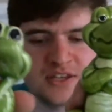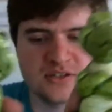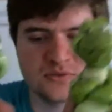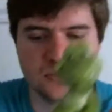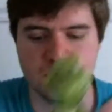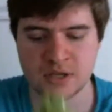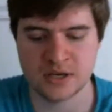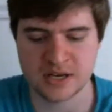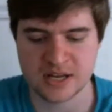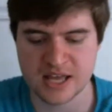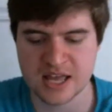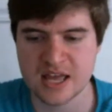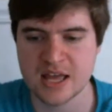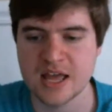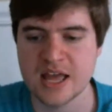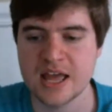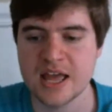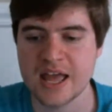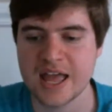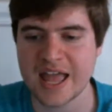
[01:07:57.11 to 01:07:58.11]
this one.
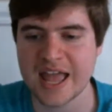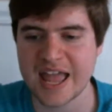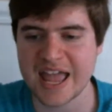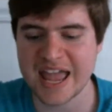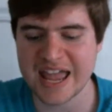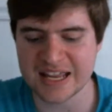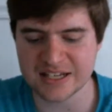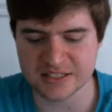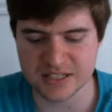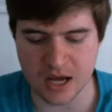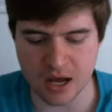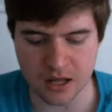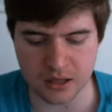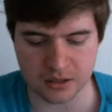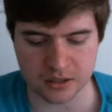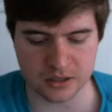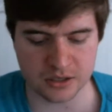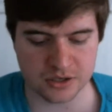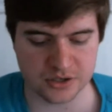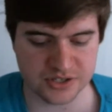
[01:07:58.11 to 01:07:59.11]

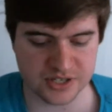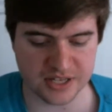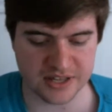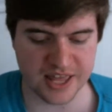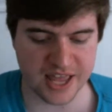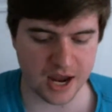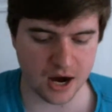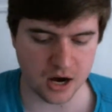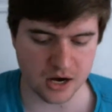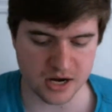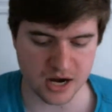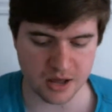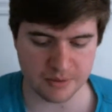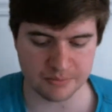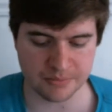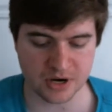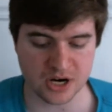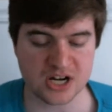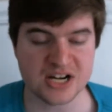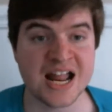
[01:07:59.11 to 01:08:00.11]
$8. They are
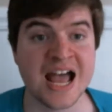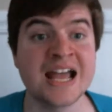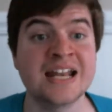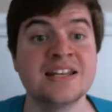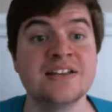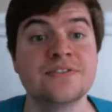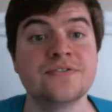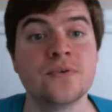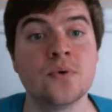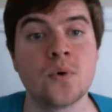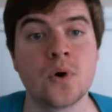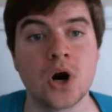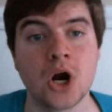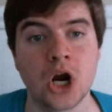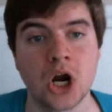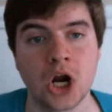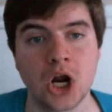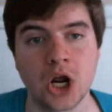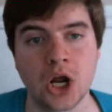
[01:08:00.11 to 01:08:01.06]
number 94.